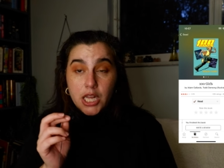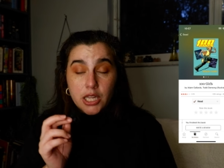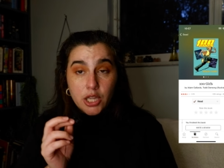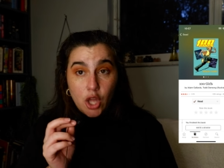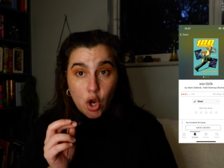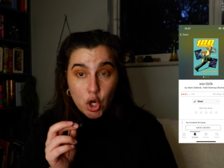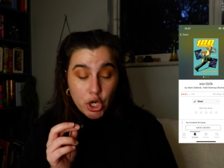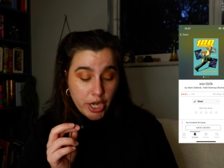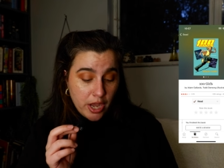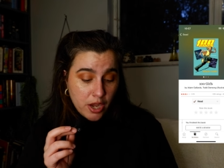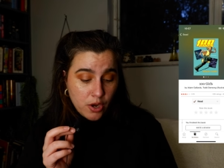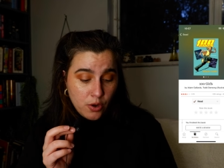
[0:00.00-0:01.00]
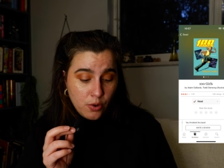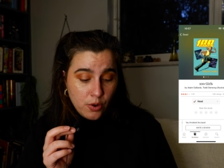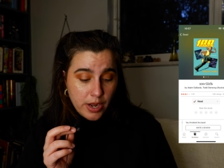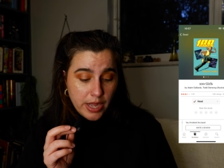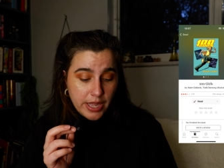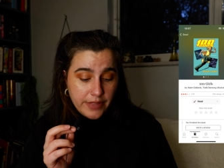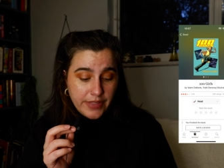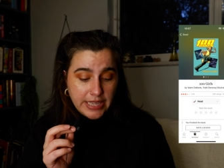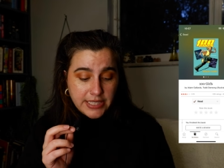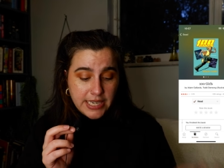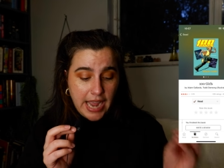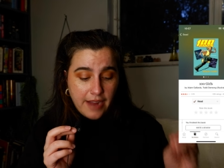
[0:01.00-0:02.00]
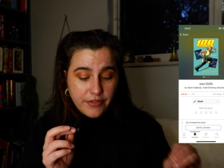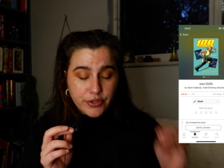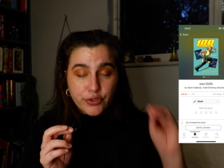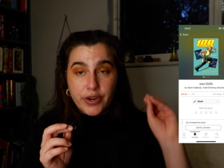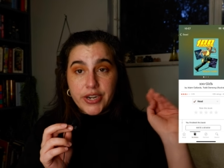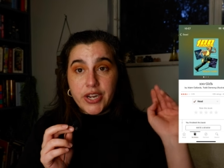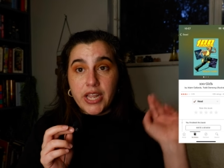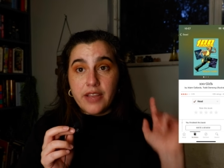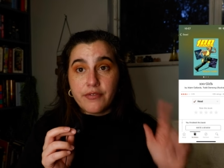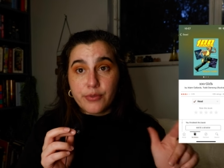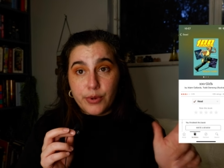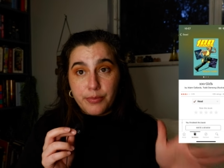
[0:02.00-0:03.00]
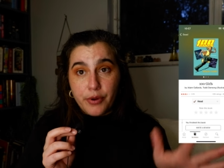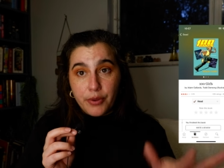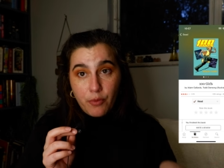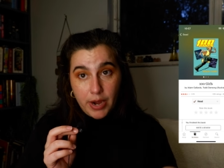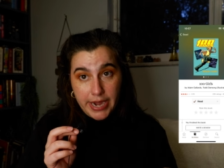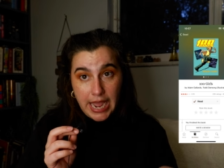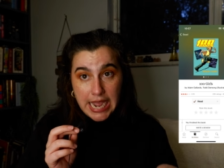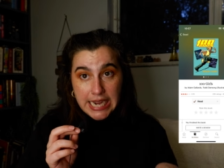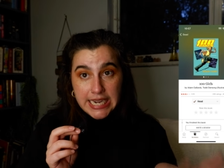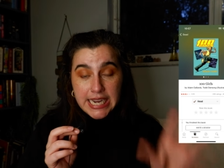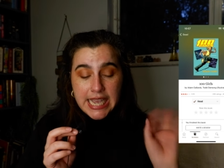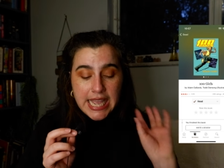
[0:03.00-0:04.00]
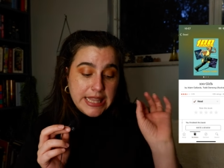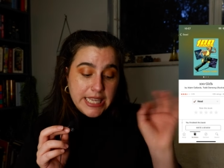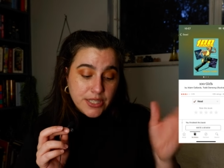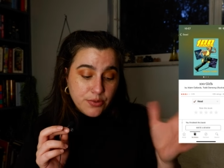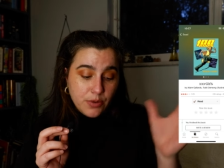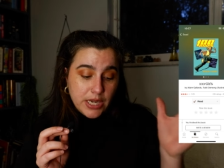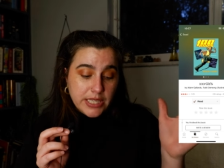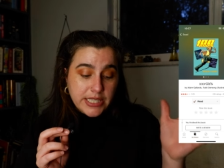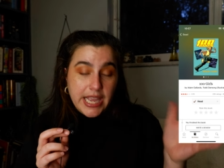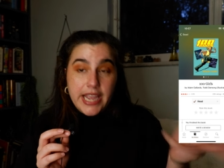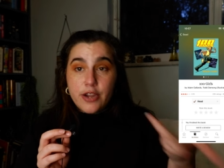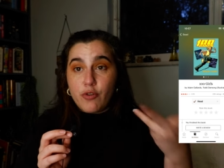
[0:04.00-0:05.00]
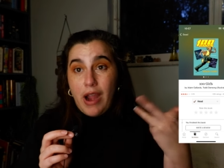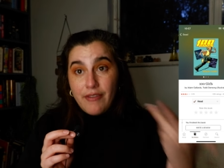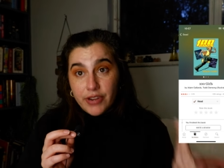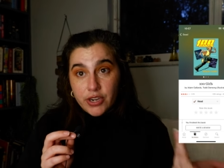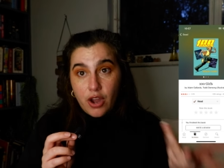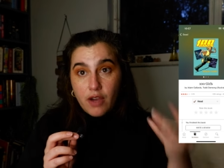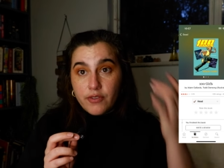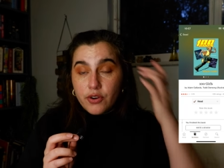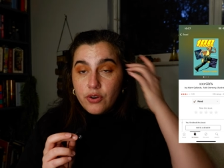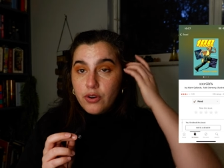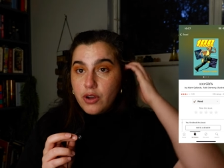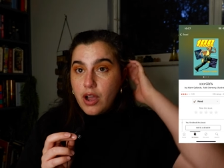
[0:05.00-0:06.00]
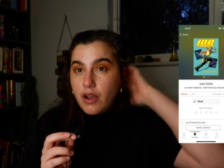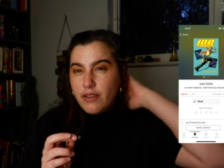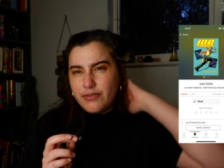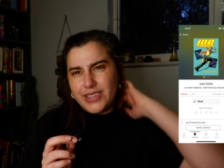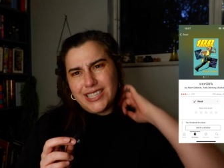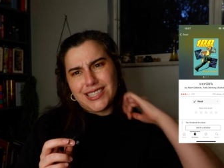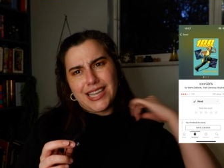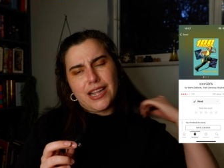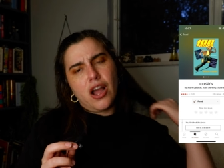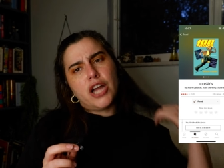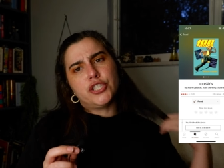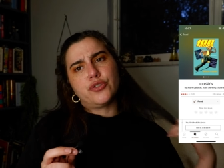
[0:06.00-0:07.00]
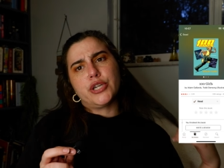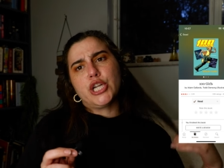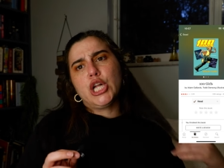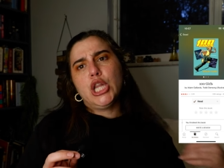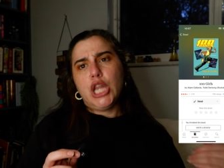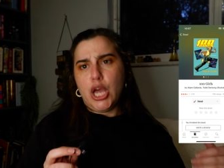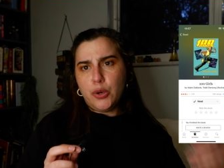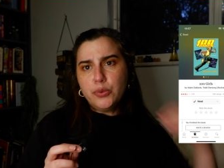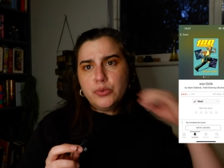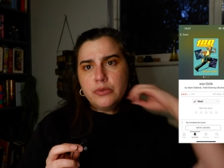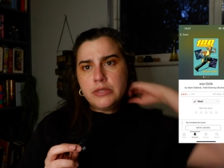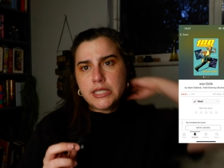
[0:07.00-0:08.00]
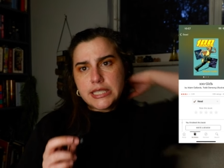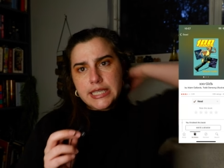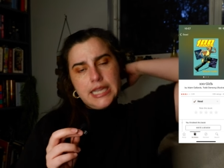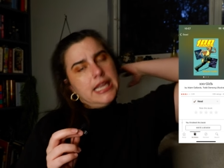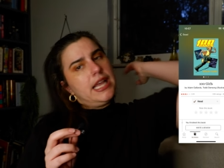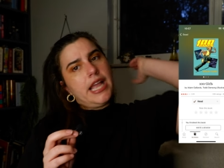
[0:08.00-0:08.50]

Gallardo, and that's an average rating of 3.19. This was a graphic novel of these like 100 clones,